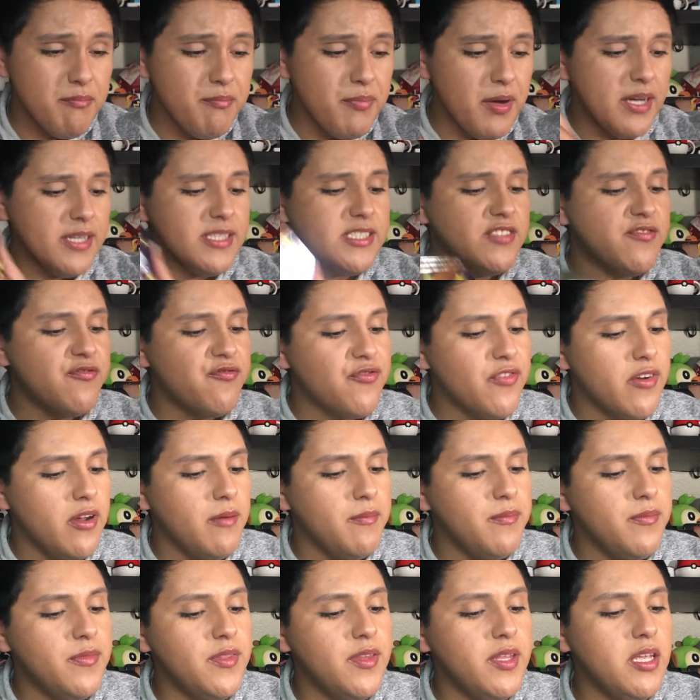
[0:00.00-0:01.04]
box
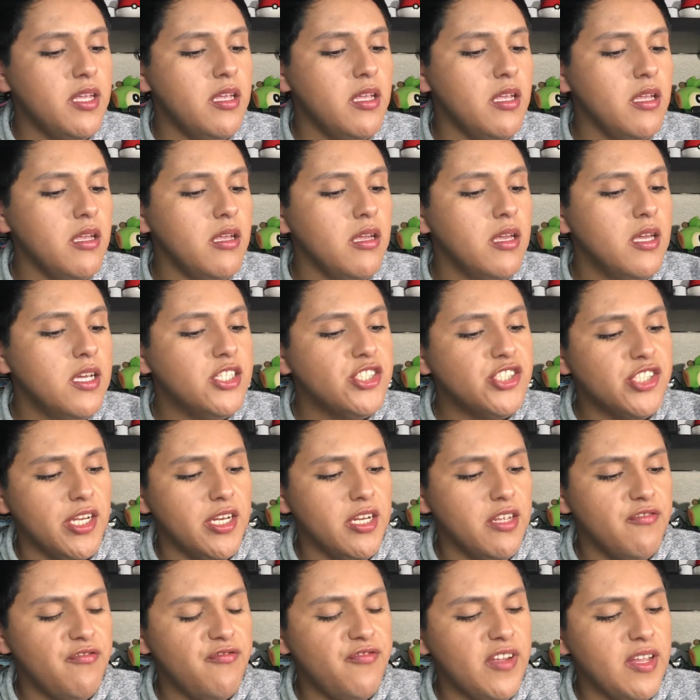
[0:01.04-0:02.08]
from the
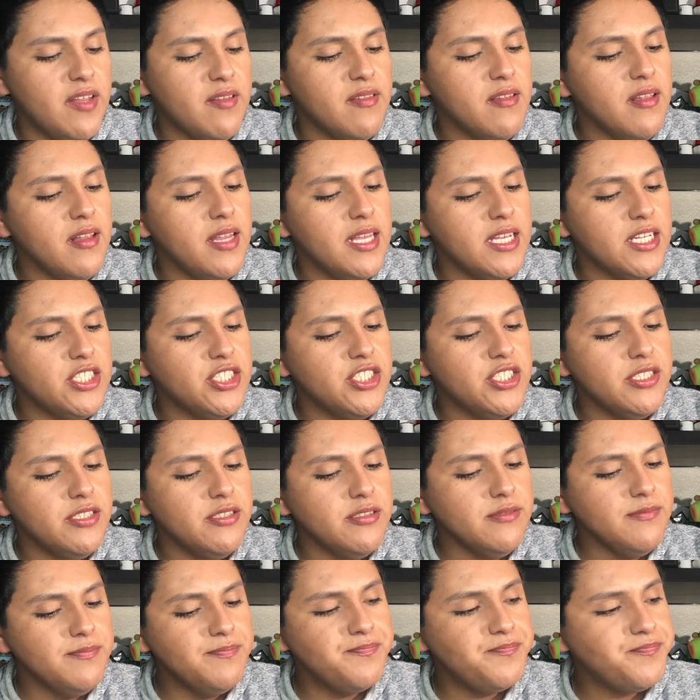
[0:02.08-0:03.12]
Shining Fates
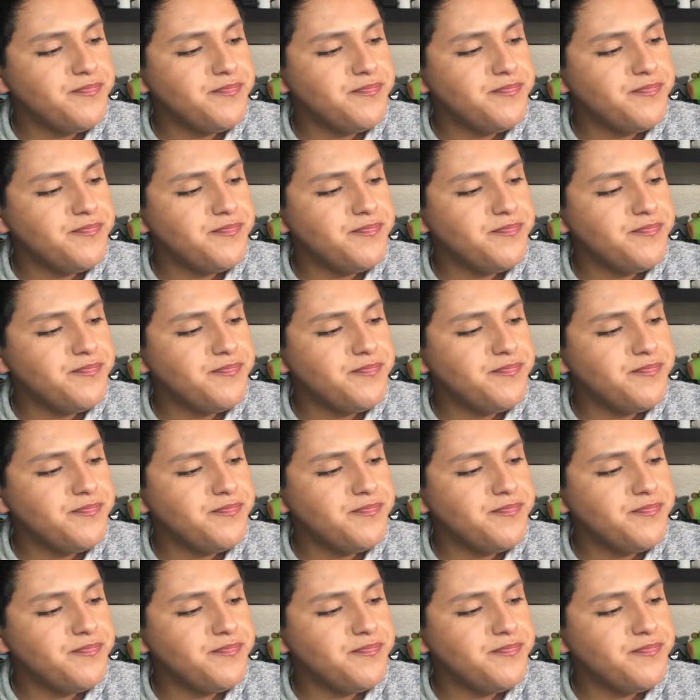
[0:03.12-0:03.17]
collection.